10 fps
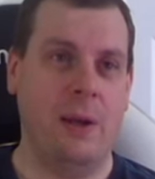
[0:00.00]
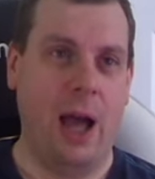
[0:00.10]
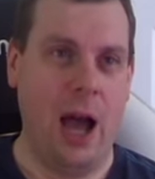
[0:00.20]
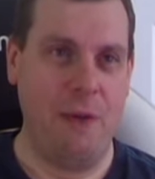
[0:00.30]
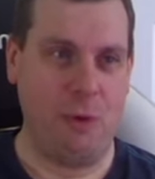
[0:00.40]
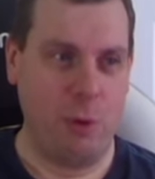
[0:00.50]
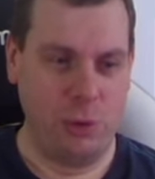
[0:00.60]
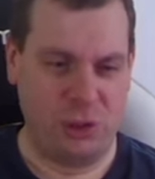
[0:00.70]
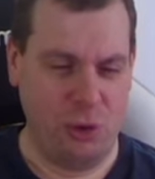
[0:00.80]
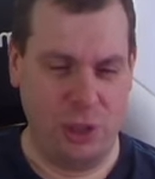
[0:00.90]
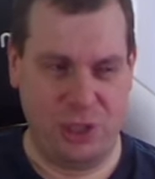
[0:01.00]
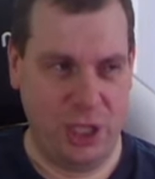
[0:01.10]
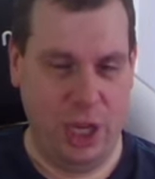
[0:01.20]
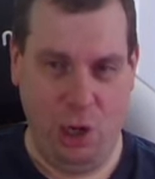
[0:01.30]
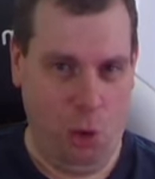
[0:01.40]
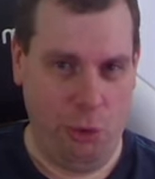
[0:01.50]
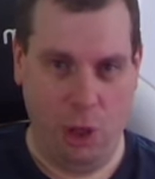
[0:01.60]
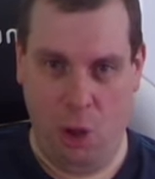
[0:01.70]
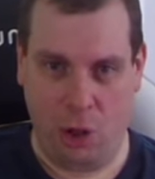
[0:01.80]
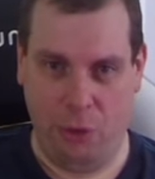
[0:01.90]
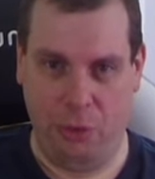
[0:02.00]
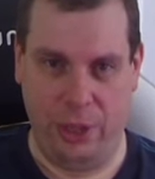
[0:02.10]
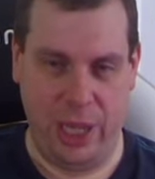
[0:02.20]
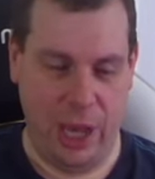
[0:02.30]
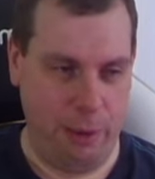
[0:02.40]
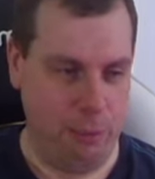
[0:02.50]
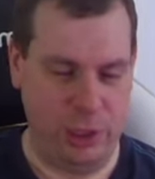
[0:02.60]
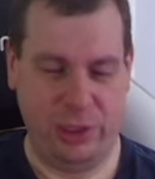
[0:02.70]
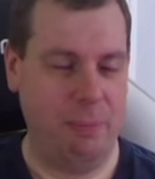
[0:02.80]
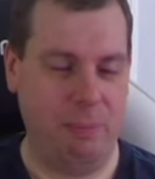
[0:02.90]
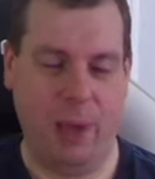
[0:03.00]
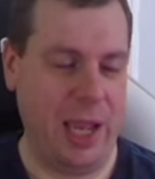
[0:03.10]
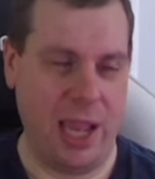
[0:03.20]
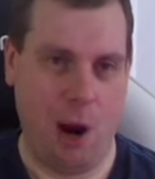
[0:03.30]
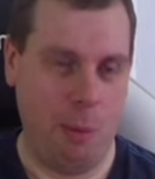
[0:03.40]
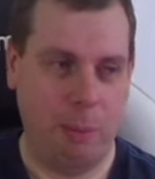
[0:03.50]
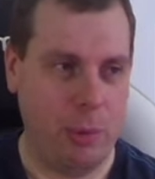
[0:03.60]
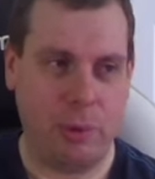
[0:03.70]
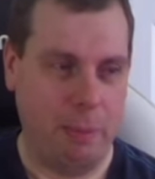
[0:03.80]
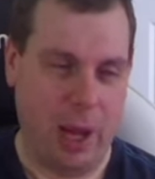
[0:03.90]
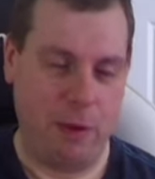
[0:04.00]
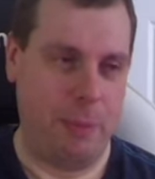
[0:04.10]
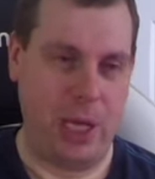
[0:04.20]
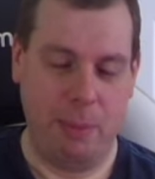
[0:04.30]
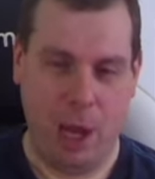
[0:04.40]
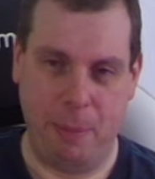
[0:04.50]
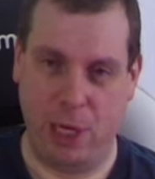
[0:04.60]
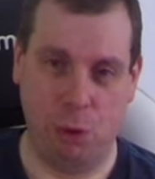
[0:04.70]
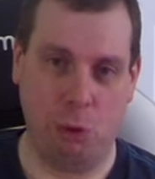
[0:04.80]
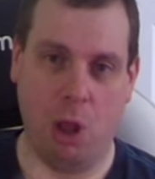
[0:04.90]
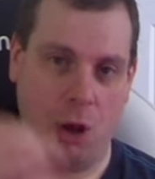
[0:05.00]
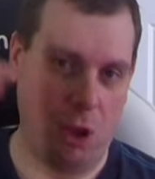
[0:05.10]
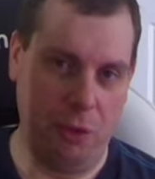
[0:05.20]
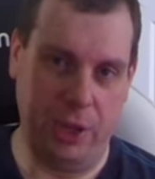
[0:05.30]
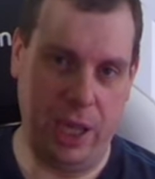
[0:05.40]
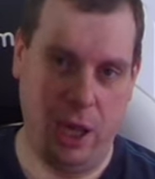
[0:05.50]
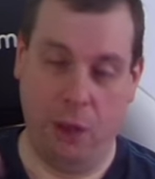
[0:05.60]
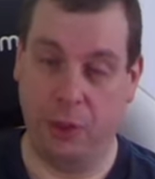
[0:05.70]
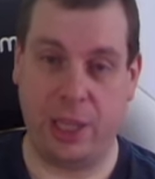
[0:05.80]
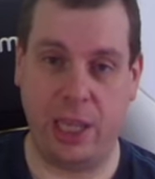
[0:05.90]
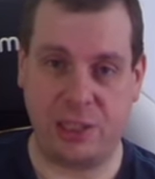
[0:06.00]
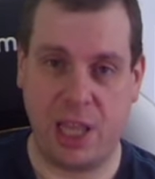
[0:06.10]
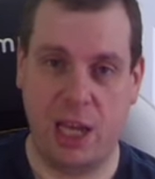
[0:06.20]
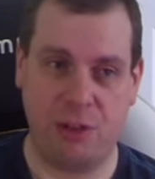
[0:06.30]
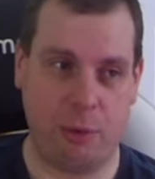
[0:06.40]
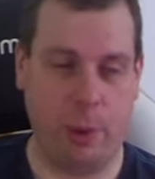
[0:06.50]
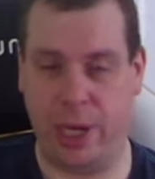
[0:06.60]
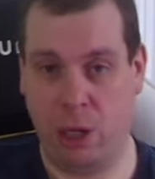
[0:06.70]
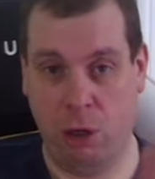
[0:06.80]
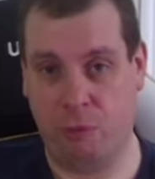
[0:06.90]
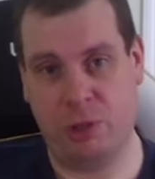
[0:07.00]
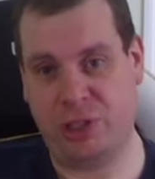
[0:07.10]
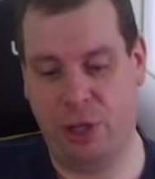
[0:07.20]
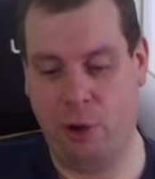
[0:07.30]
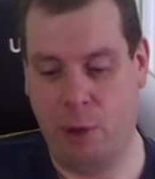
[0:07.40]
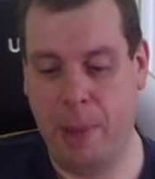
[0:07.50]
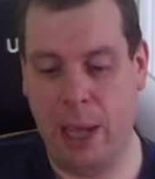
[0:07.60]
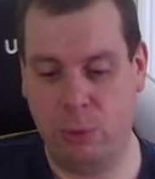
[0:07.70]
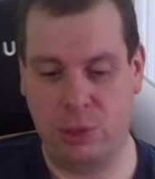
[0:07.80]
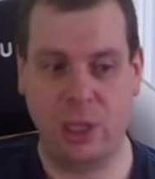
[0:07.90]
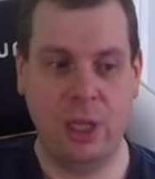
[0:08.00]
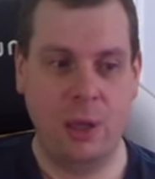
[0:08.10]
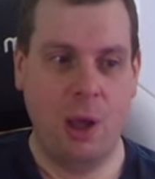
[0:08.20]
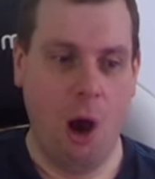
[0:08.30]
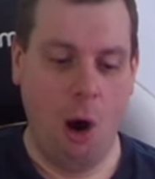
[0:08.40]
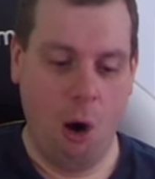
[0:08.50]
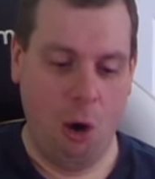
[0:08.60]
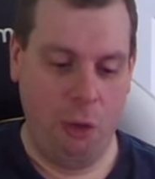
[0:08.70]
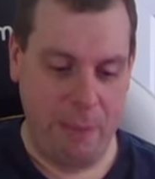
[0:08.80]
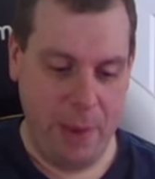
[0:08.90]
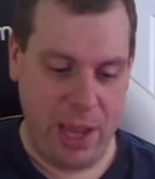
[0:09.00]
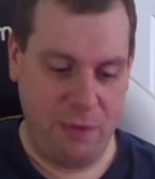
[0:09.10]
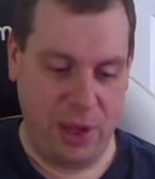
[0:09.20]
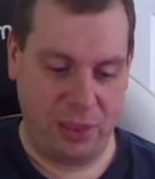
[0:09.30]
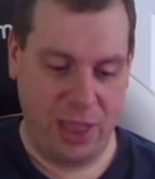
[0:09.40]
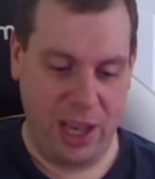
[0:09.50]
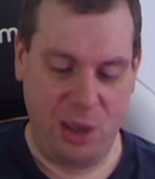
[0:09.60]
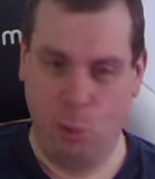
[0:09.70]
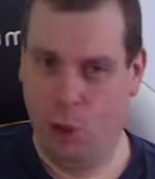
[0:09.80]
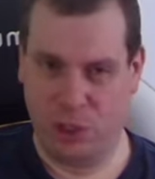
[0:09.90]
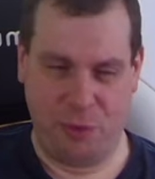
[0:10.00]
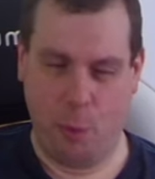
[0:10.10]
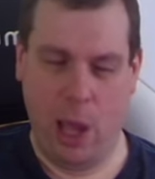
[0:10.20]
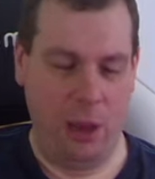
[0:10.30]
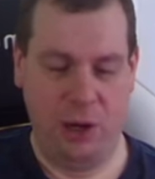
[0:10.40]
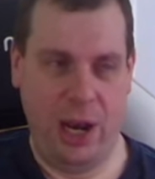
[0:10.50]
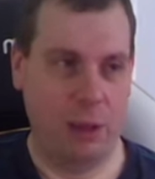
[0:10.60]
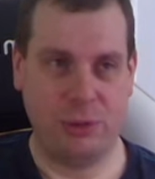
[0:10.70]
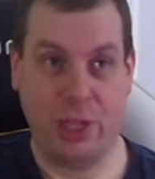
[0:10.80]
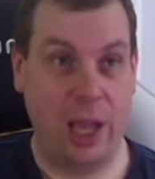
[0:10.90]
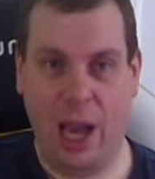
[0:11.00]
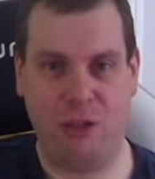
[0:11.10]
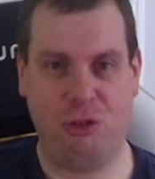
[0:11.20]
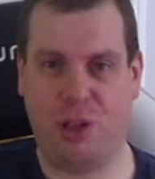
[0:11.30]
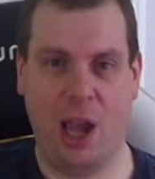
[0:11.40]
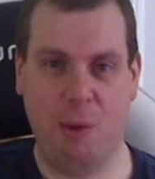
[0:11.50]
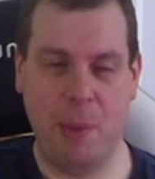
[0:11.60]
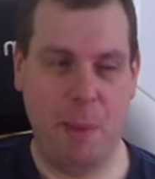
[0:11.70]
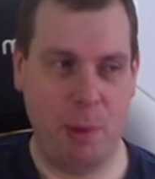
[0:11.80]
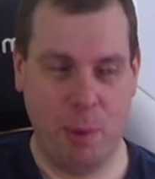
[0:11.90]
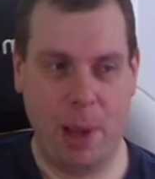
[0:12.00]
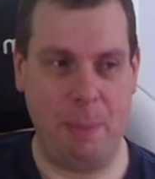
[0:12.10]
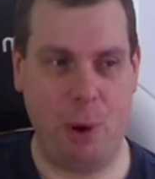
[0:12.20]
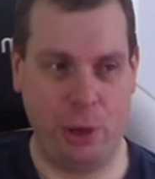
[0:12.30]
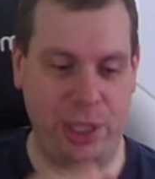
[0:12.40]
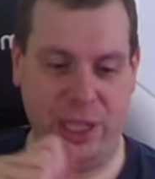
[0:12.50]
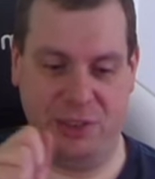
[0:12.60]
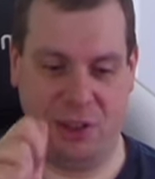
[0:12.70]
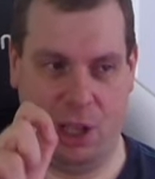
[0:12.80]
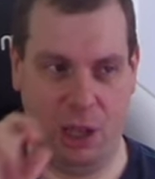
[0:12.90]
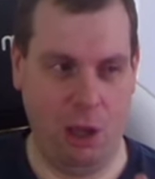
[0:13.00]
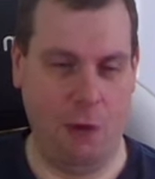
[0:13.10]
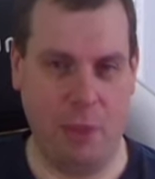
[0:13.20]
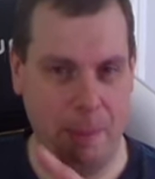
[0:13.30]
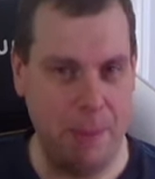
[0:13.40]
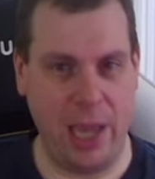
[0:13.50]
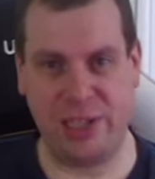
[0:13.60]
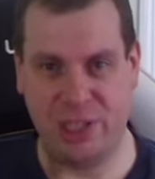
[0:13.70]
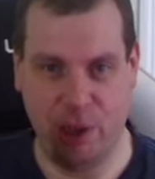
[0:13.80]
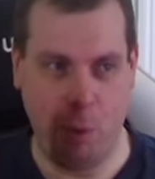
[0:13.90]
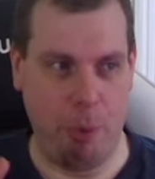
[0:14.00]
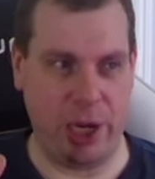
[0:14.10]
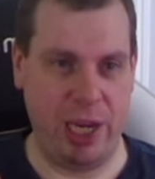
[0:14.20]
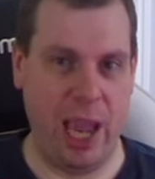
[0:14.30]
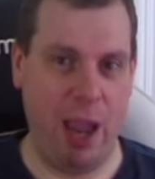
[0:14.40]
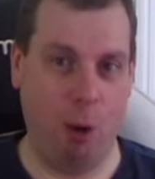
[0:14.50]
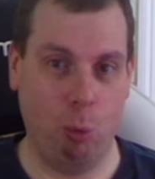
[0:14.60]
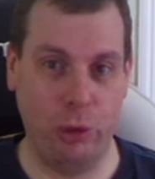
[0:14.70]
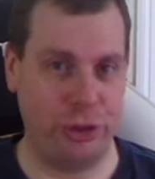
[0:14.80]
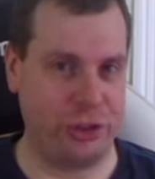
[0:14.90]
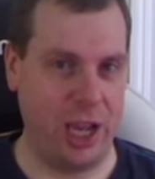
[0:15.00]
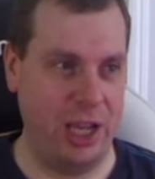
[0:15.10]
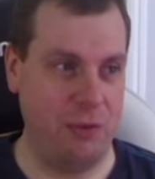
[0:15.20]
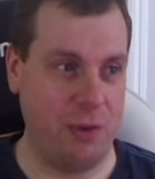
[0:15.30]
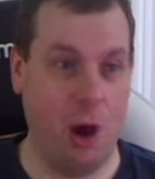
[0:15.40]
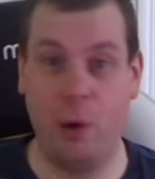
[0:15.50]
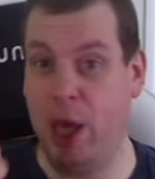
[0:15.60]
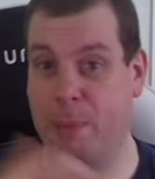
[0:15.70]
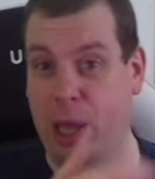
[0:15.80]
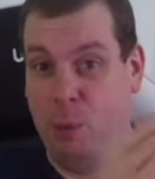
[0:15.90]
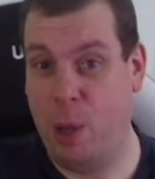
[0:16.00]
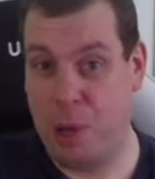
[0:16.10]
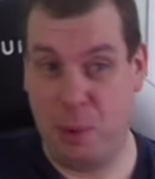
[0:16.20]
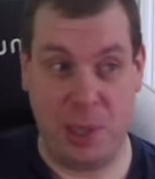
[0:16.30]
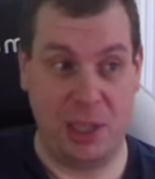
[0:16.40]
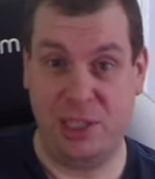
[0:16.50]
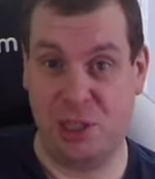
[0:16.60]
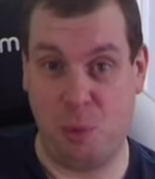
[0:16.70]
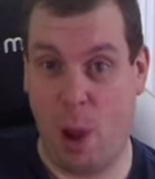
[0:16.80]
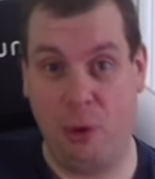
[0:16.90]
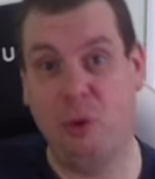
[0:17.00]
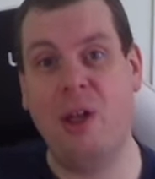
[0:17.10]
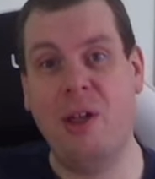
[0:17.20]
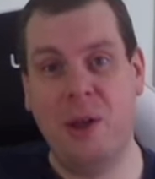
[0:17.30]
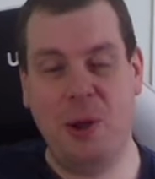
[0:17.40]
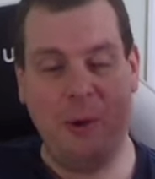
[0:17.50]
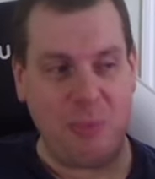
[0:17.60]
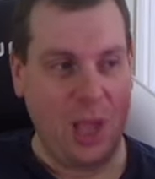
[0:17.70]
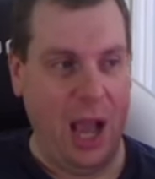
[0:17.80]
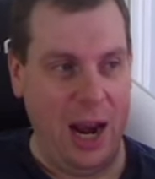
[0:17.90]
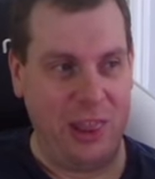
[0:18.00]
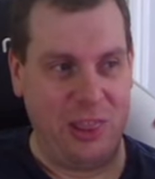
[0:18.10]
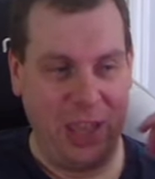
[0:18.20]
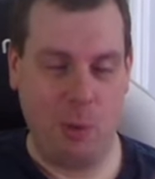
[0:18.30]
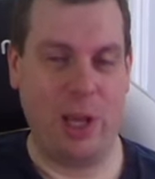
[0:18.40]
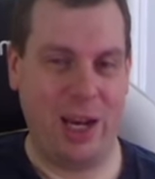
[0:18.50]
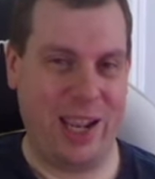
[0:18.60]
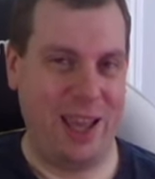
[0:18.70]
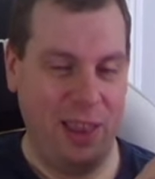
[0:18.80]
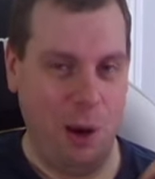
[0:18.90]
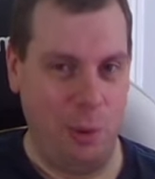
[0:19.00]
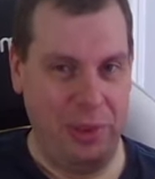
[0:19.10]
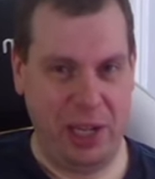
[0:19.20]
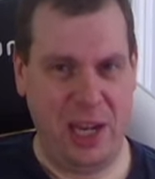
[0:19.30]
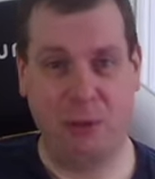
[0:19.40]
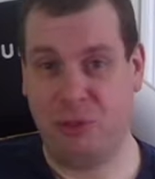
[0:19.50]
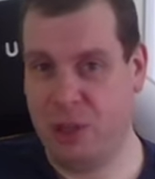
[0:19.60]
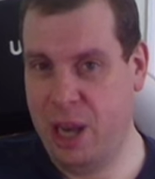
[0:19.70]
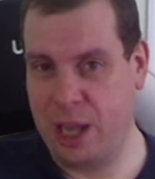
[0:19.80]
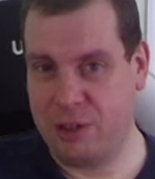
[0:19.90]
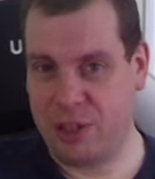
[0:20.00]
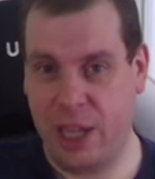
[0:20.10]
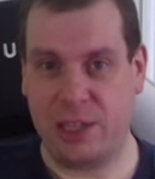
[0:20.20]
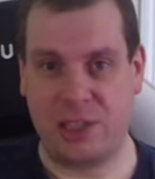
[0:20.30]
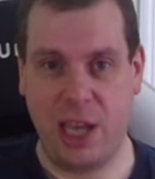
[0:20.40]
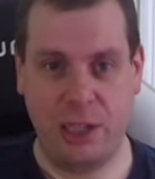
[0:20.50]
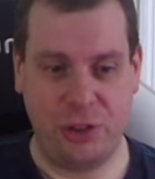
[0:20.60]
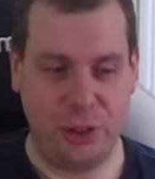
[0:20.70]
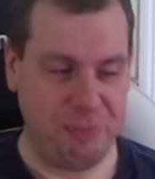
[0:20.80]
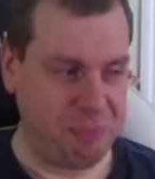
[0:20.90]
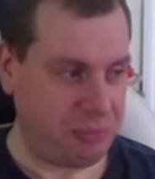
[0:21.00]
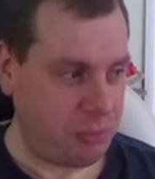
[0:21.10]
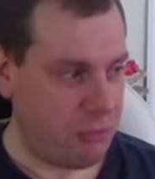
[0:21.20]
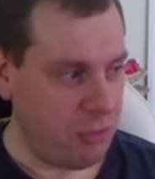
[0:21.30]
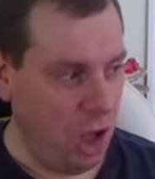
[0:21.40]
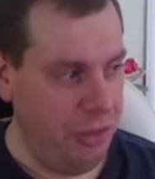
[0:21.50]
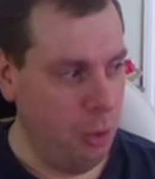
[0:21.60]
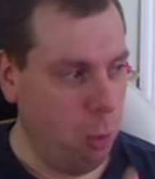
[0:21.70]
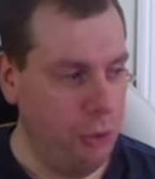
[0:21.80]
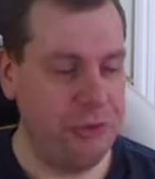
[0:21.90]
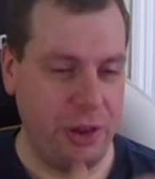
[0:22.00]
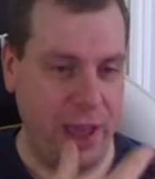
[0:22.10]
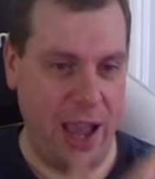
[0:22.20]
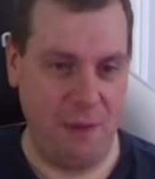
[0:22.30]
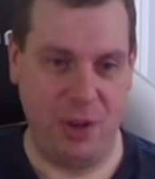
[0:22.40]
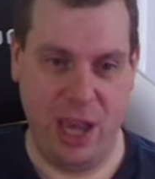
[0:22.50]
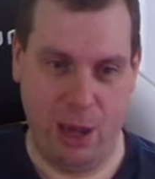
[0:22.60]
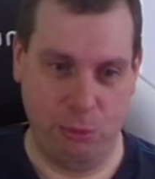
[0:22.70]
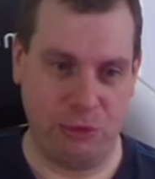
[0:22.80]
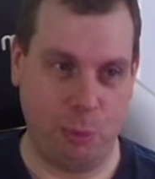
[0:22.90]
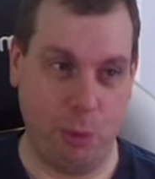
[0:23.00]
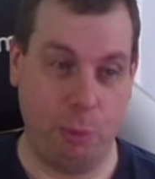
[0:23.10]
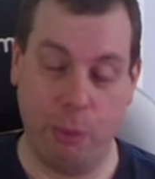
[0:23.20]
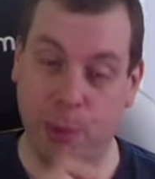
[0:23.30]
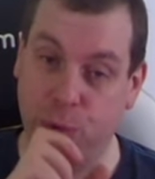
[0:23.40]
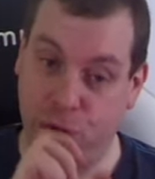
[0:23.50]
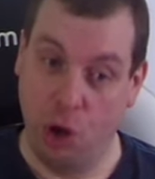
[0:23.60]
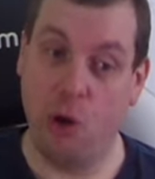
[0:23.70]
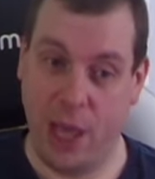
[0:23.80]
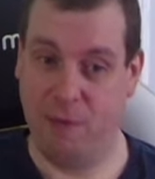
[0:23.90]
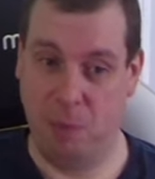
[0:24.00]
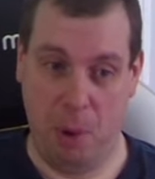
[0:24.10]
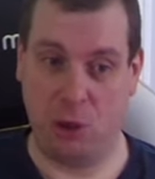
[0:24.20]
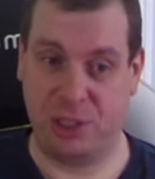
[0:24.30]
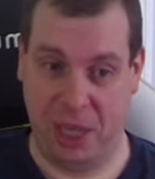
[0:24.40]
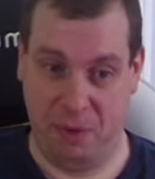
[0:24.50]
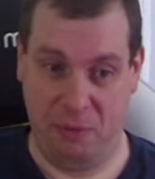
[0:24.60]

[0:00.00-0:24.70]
either it was done as an unlock on the, which I can't remember, it might have been an unlock on the Kickstarter when it got over a certain amount. Or they may have had that in the works for a while and announced it. I just can't remember. But my point is that a lot of the mechs that they were bringing out were just kind of, oh yeah, by the way, we're doing this as well. And I think we're going to get that when they announce the next Kickstarter. And the ones that they have announced but don't have a box set